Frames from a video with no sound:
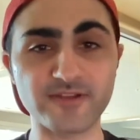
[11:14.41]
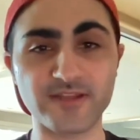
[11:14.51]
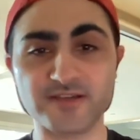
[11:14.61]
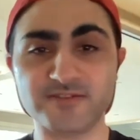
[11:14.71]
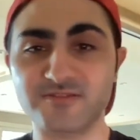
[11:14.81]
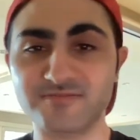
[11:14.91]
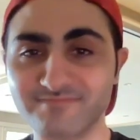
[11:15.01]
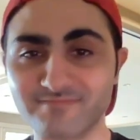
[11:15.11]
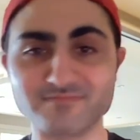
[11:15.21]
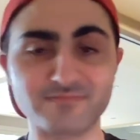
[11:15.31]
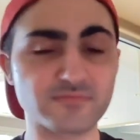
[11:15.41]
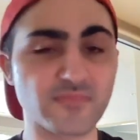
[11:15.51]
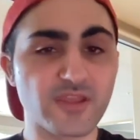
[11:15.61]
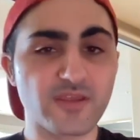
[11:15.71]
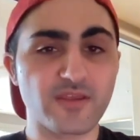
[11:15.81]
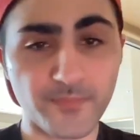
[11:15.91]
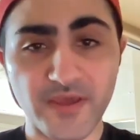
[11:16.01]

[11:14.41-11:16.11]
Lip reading: The next, The